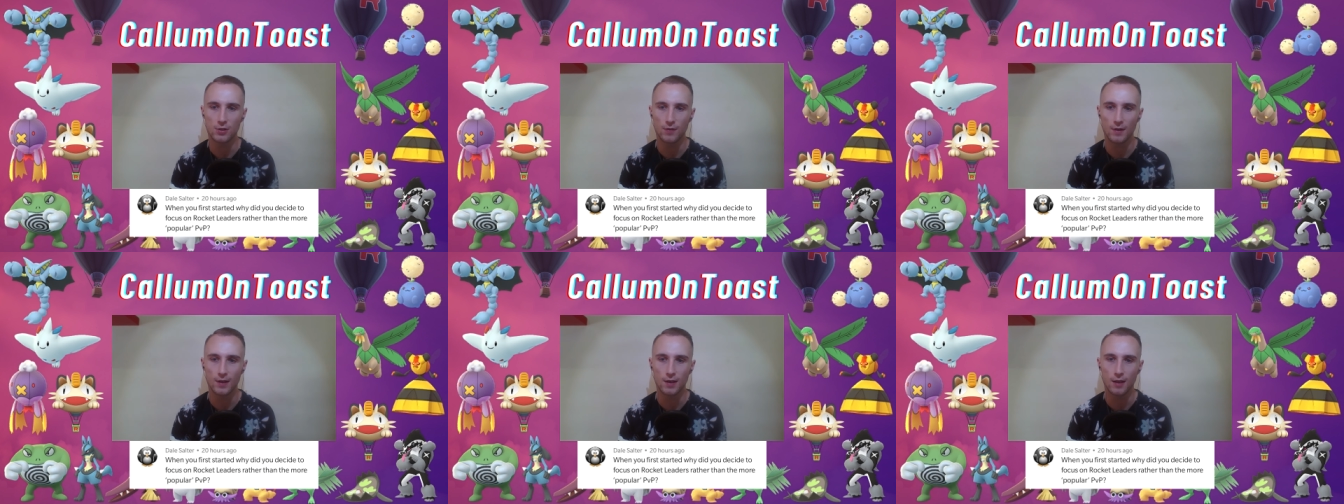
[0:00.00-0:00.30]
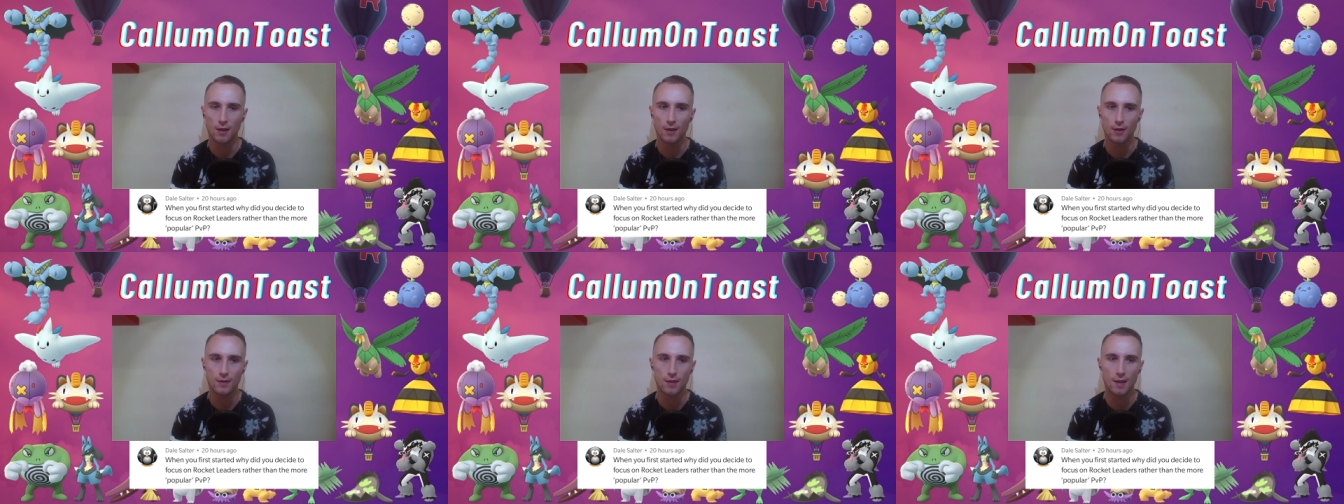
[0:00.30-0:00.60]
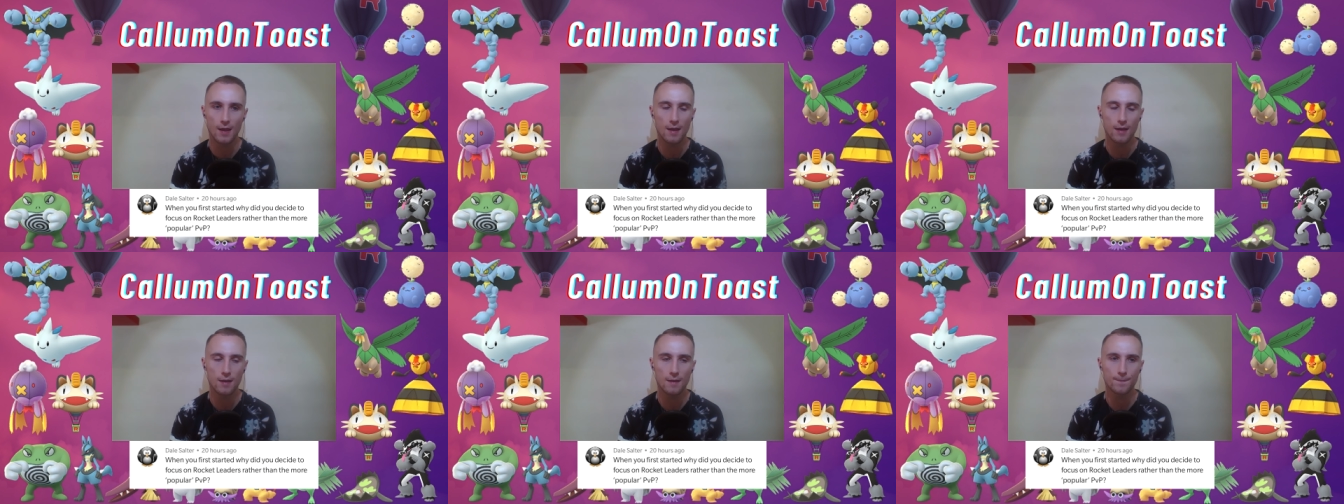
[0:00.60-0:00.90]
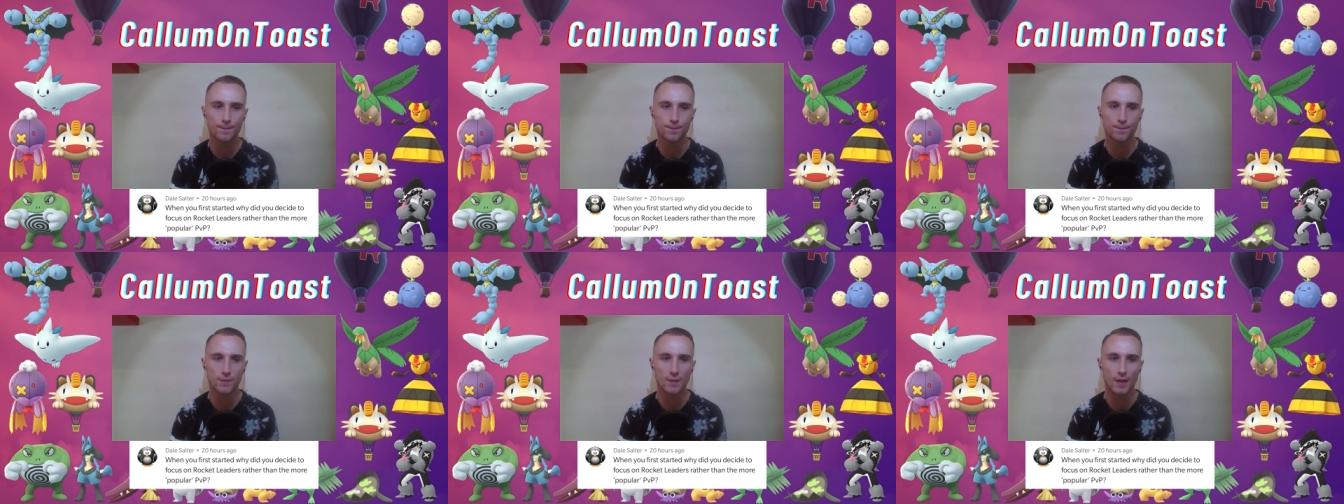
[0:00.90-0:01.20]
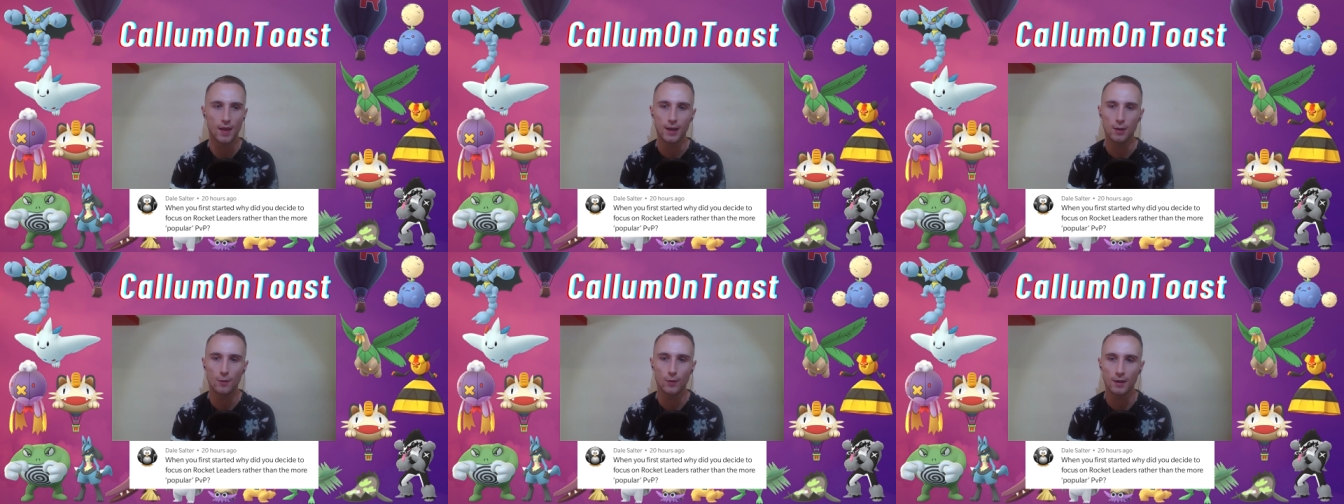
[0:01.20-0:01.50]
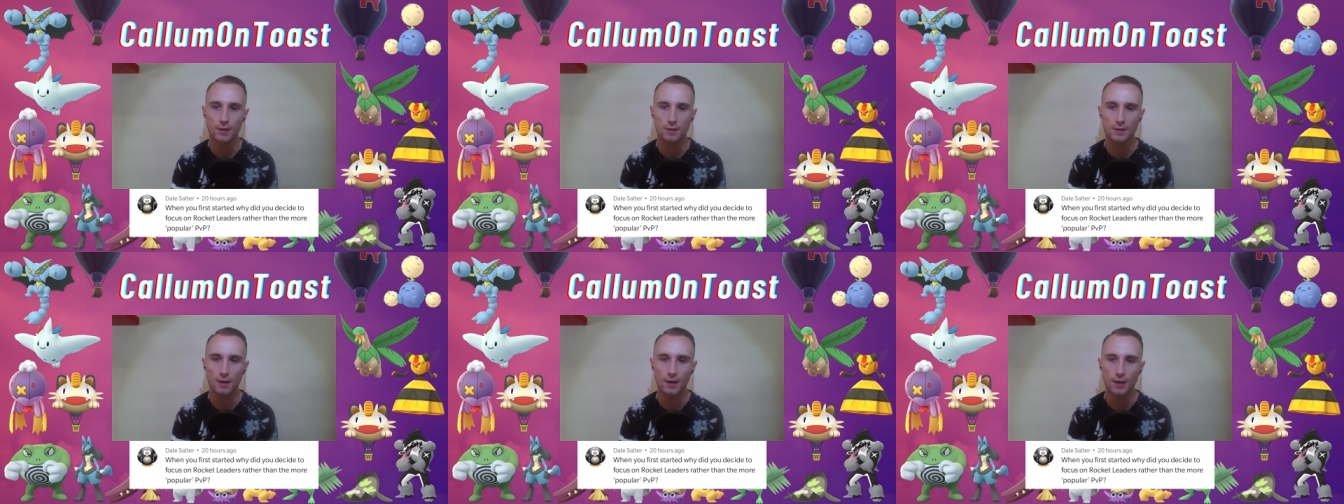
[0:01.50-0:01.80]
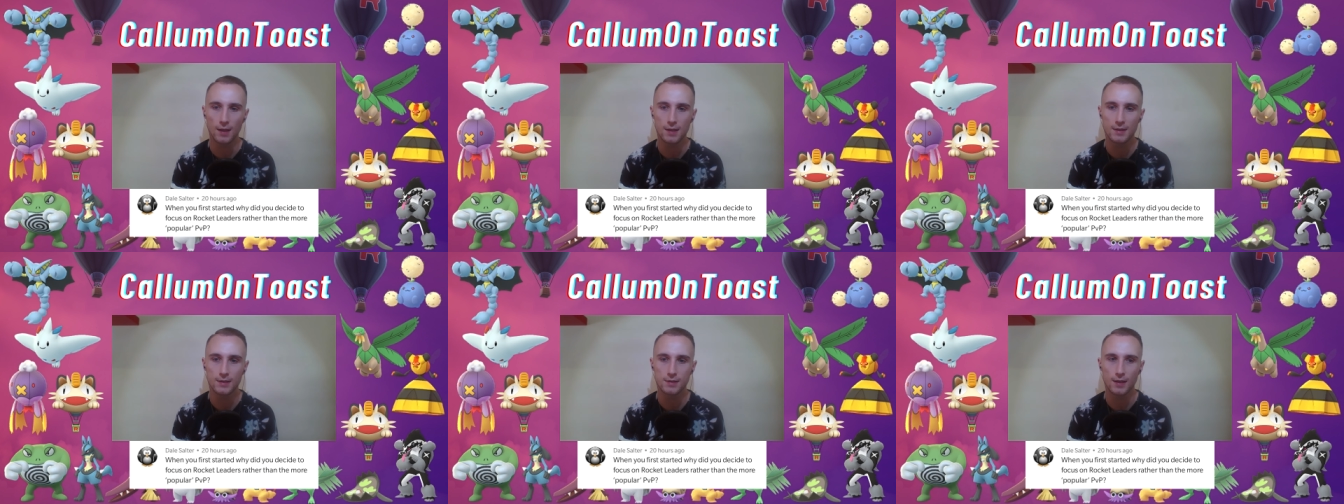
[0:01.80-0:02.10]
video that anyone had done
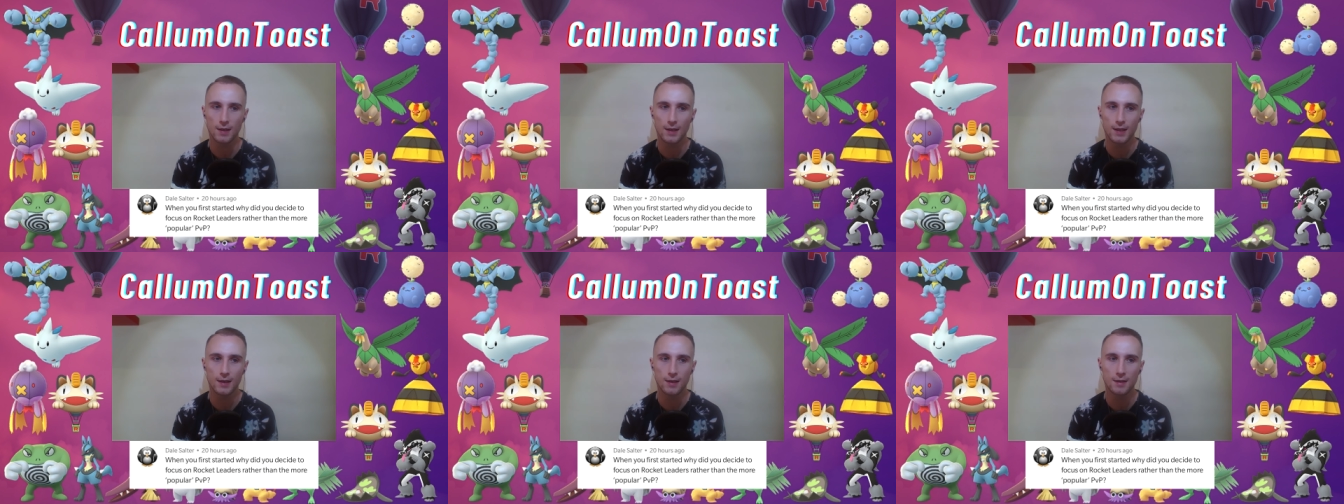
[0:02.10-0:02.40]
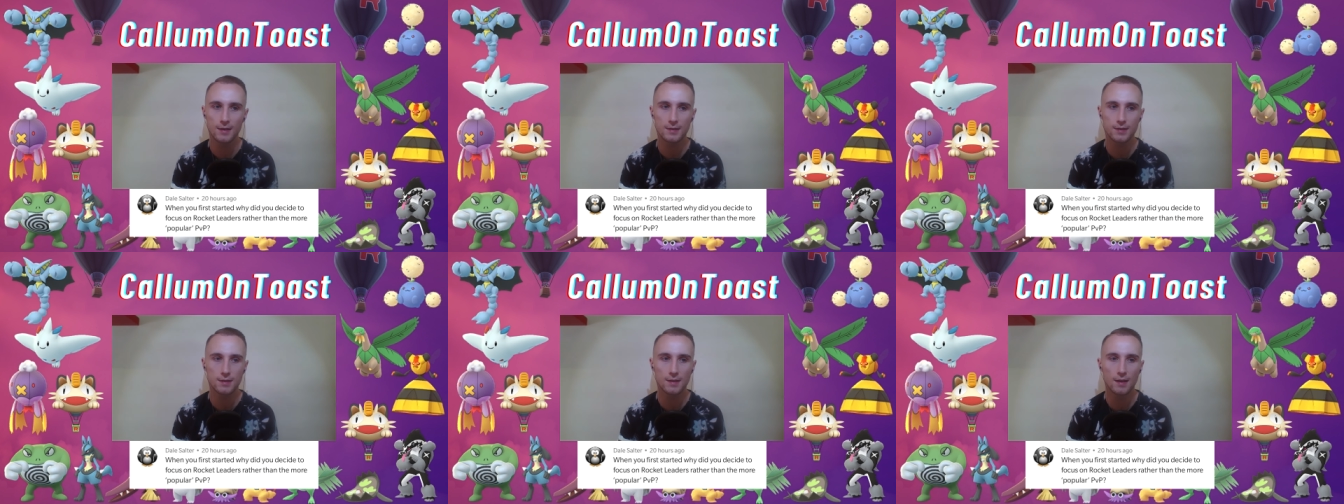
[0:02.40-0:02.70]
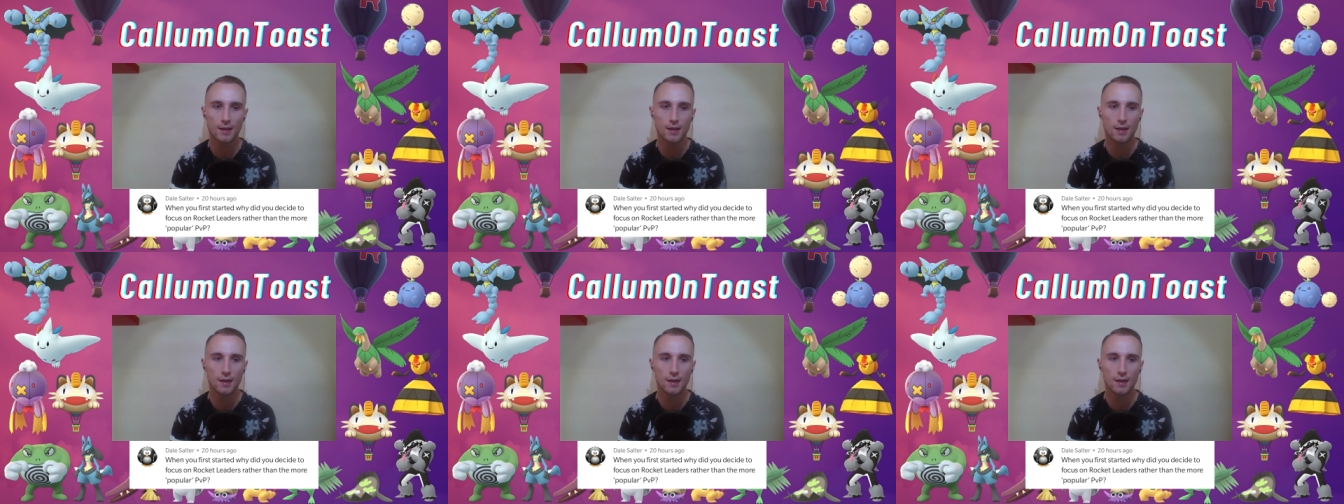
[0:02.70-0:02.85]
against the leaders,